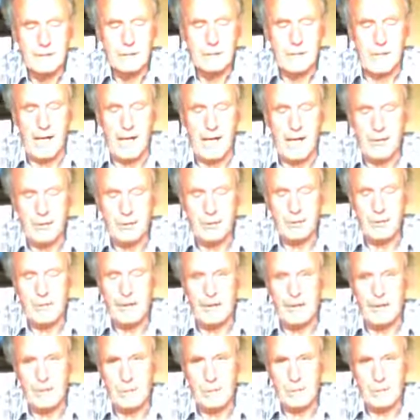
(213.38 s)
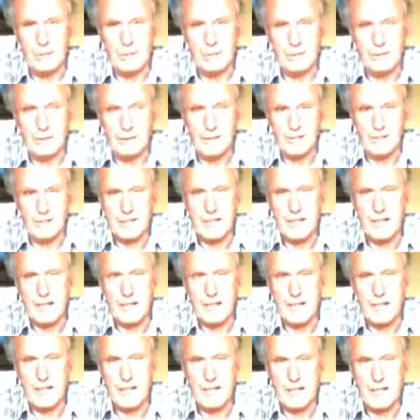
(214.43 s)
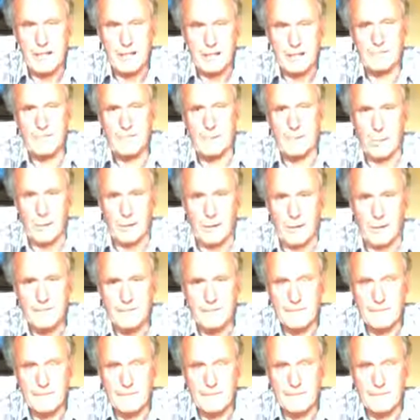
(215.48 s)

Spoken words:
My road car at the moment is an Audi S4.